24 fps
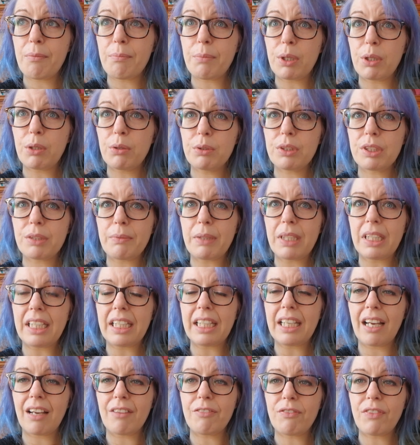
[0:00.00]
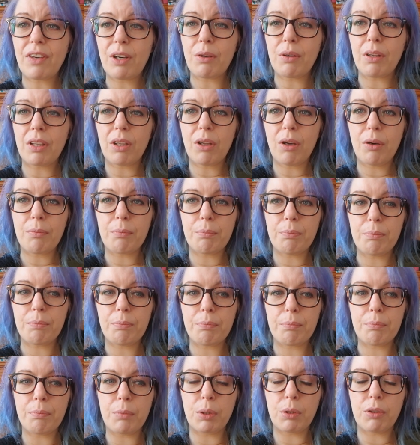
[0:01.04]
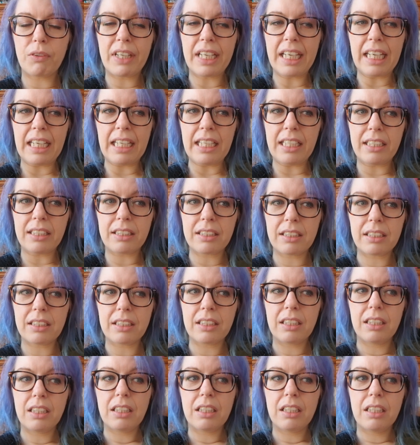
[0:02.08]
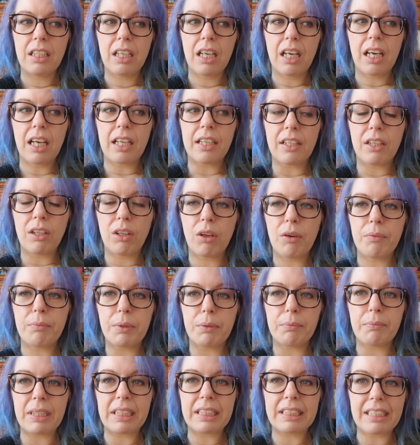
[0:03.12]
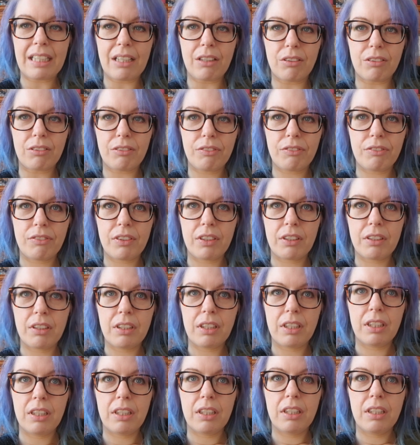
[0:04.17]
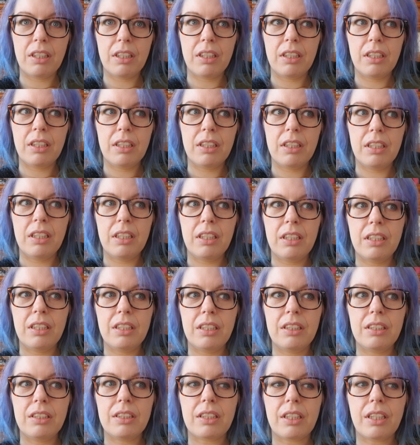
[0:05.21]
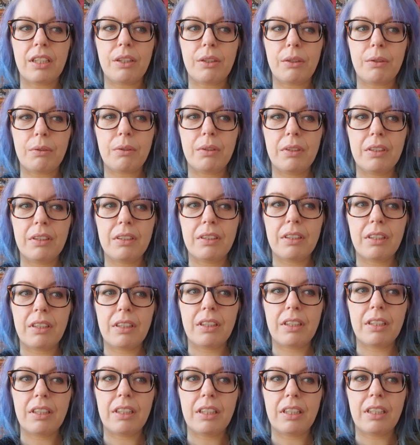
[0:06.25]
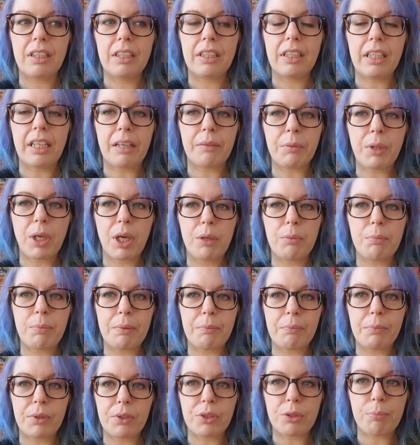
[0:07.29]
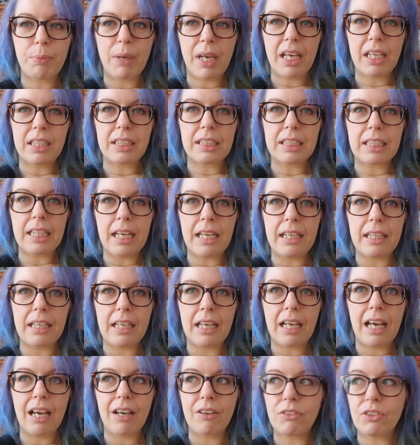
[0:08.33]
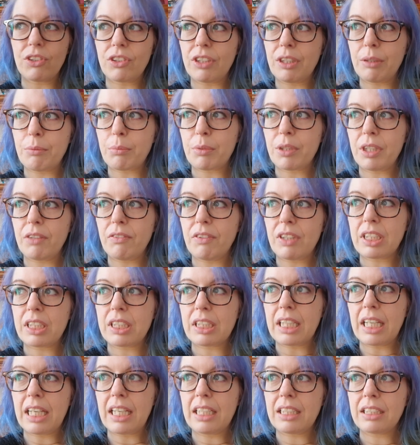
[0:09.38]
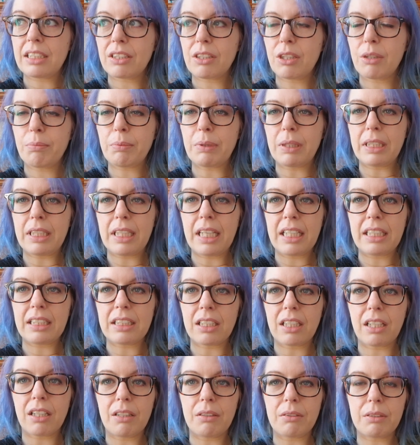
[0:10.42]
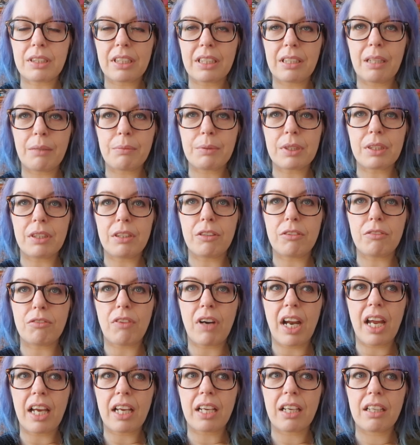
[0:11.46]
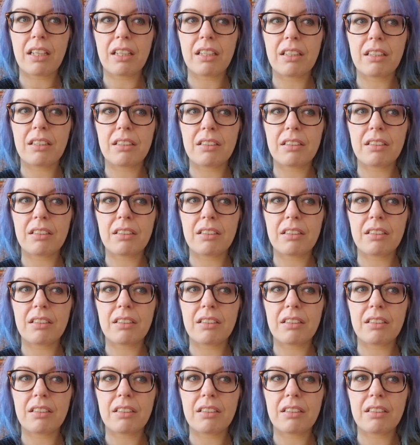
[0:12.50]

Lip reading: But ultimately I felt a lot more at ease and a lot more myself. So, yeah, I'm coping much better today than I have done in previous days. A couple of days ago I was an absolute wreck.